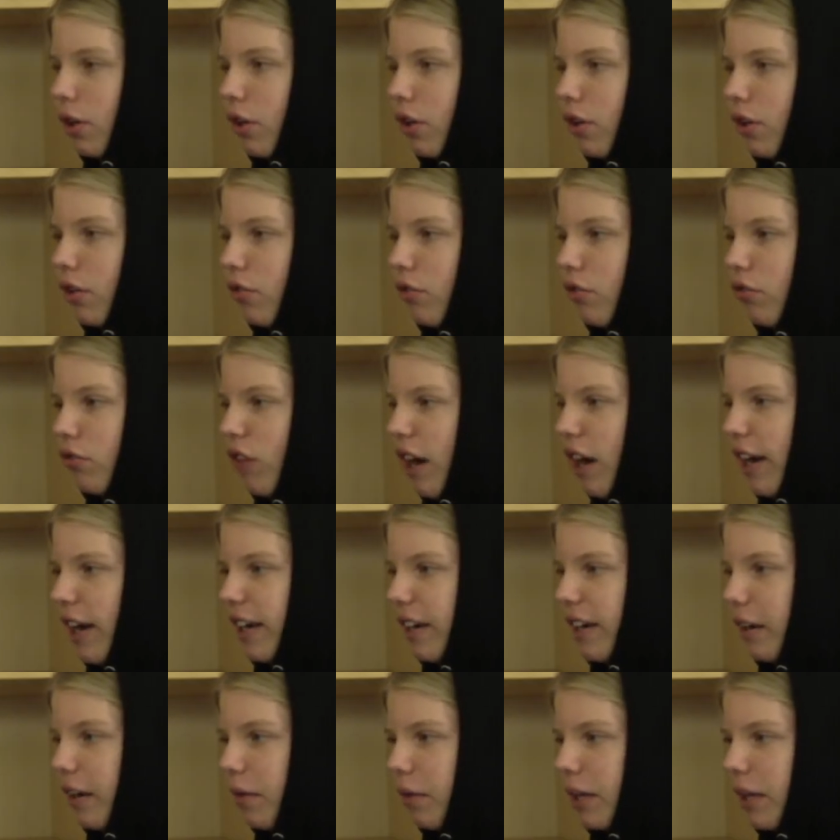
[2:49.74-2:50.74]
Right,
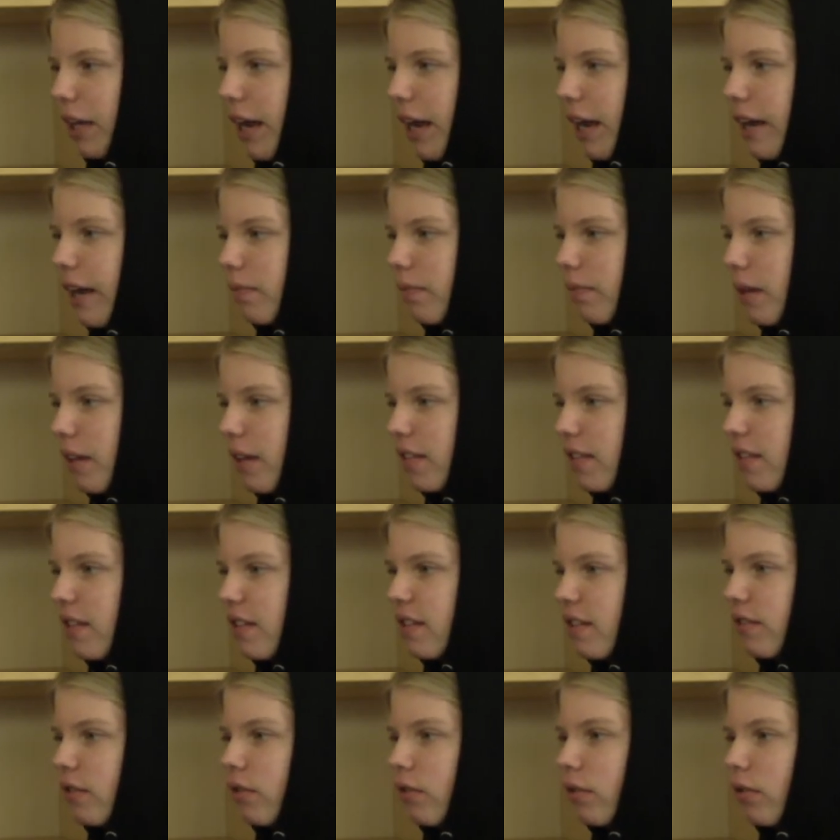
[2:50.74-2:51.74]
and we can add as many
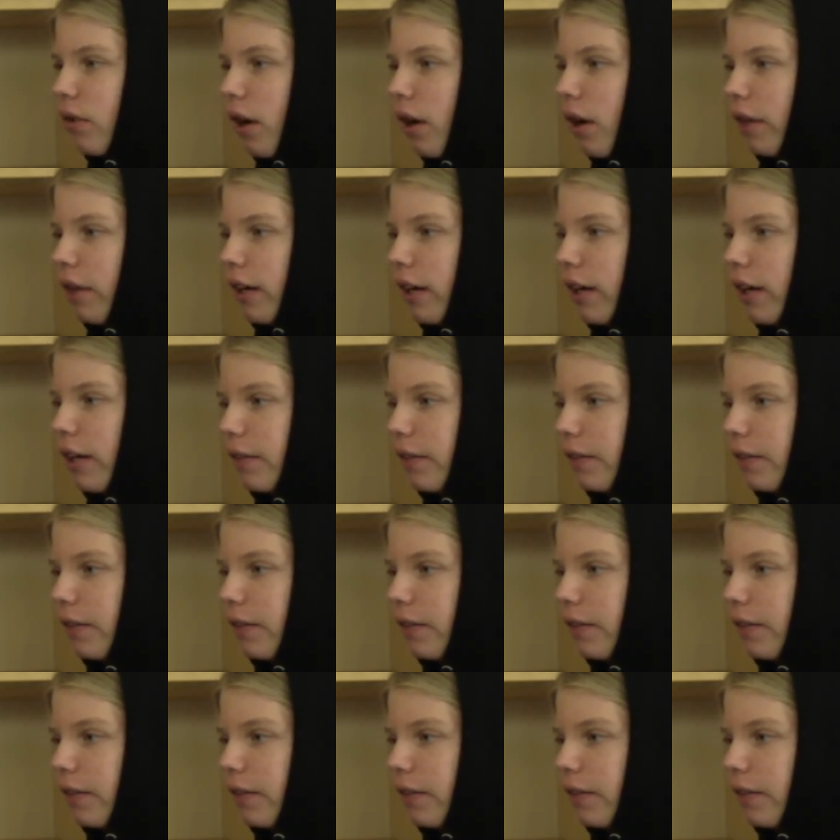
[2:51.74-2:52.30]
cities as we want, right?